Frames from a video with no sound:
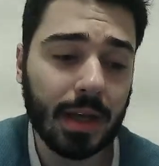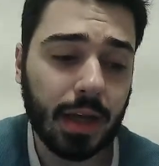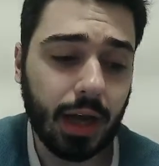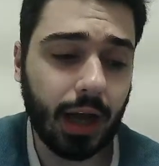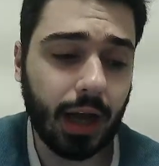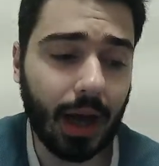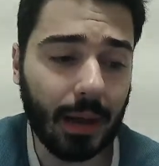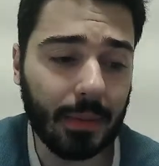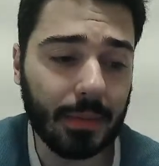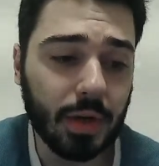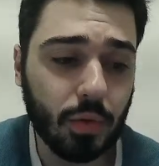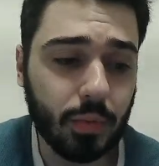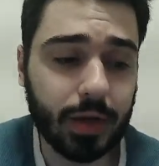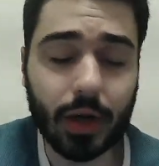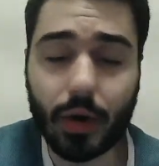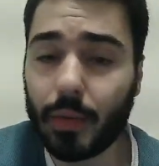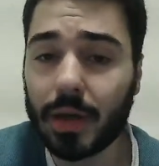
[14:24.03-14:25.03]
We
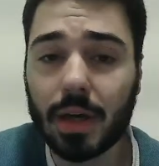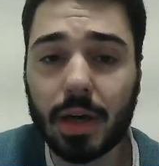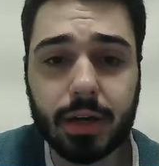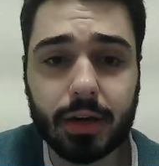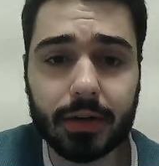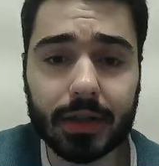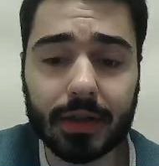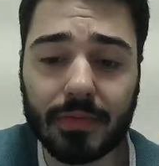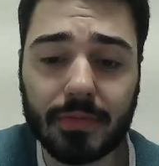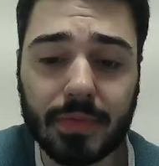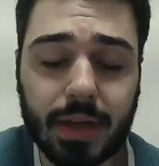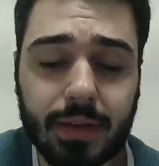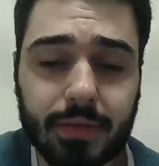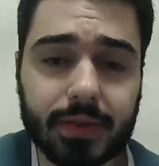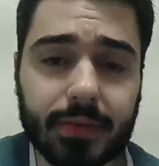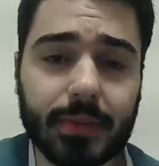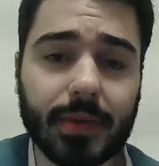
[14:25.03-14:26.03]
know we have some